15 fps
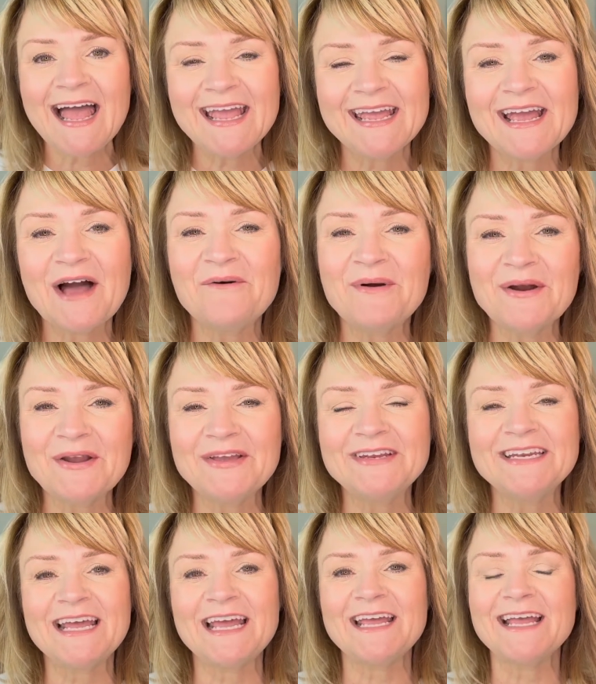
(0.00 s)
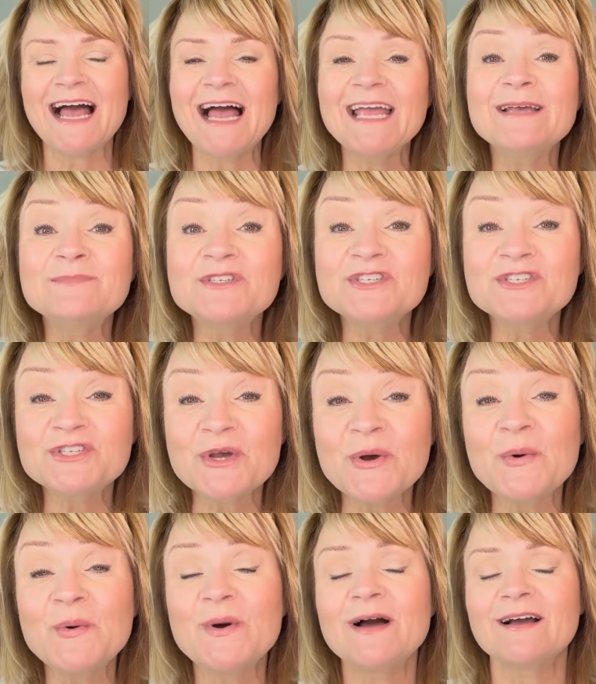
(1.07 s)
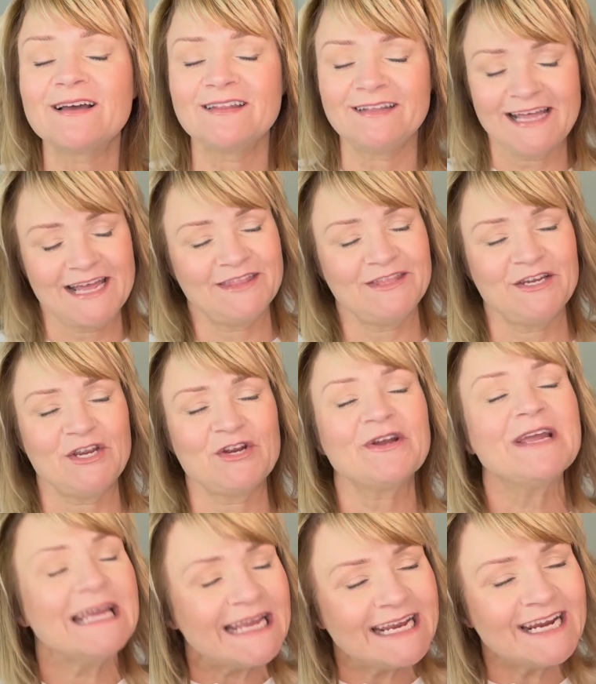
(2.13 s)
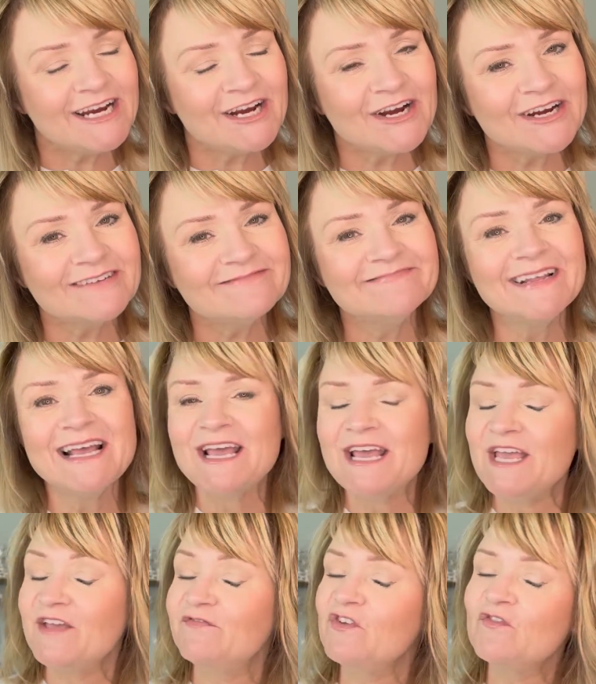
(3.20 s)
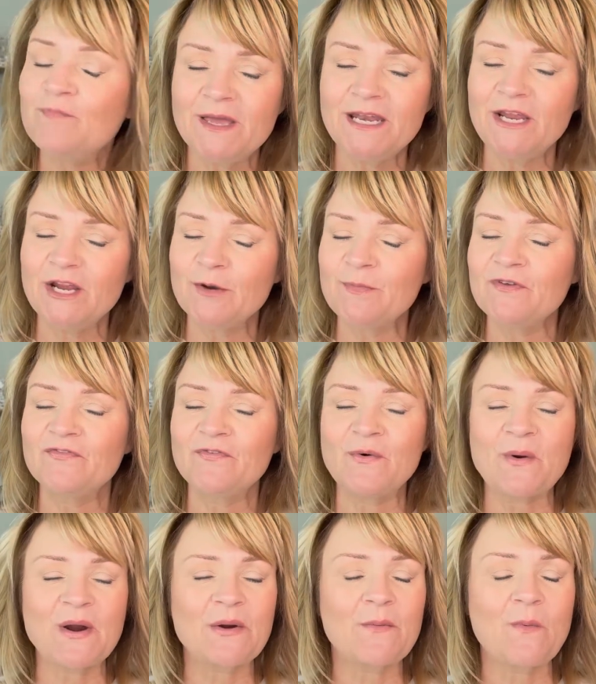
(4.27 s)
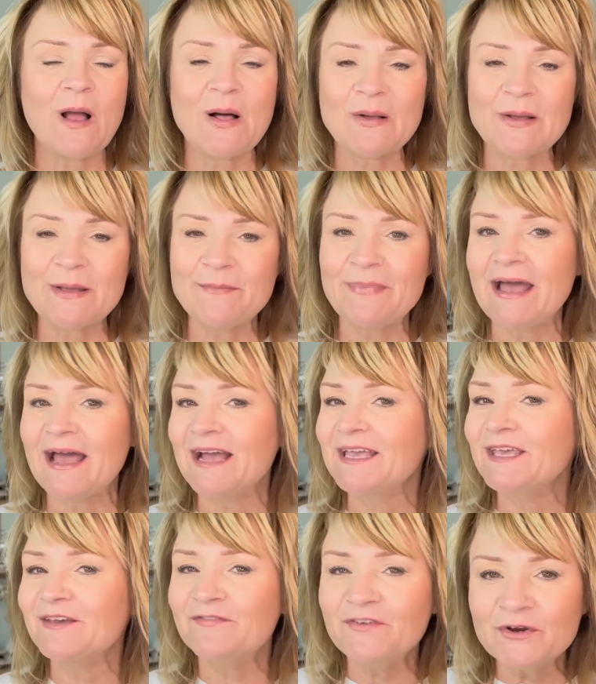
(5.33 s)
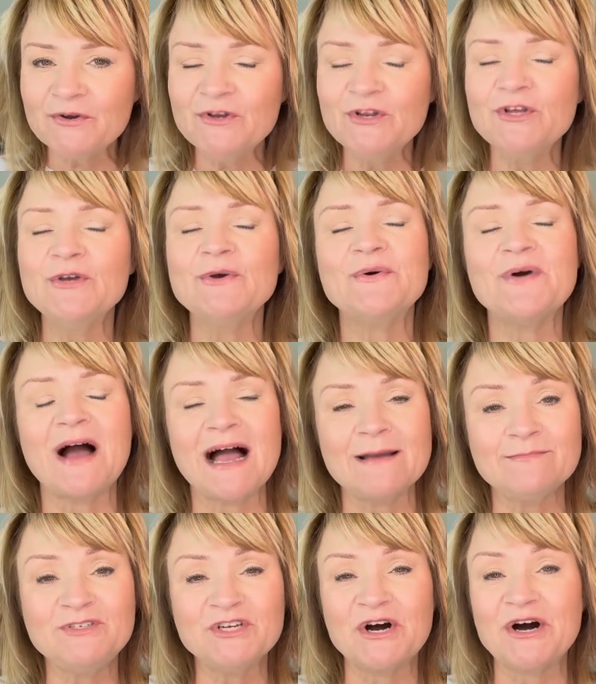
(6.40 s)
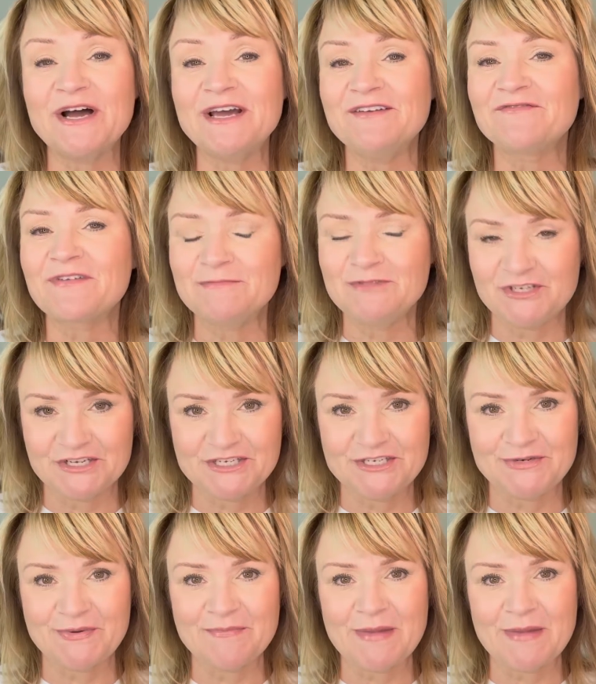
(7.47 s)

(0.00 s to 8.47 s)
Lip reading: how are you today? I am so glad that you're here. If you've been here before, welcome back. If you're new, I'm Dawn from Just Doing My